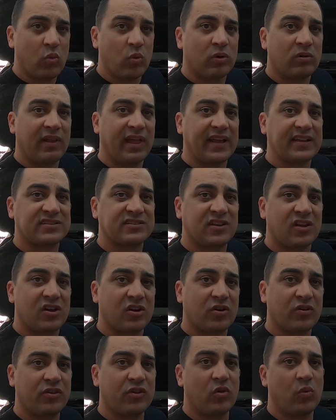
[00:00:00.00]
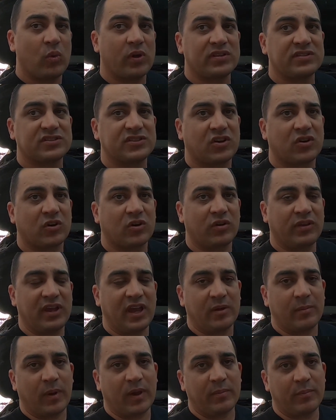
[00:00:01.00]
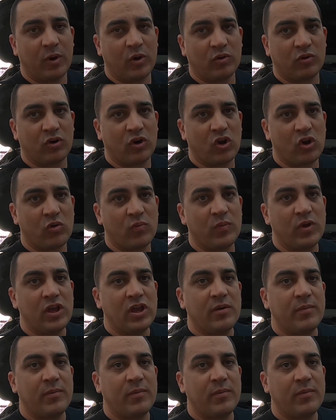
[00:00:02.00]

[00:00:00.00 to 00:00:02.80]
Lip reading: will last longer than the ones currently on my motorhome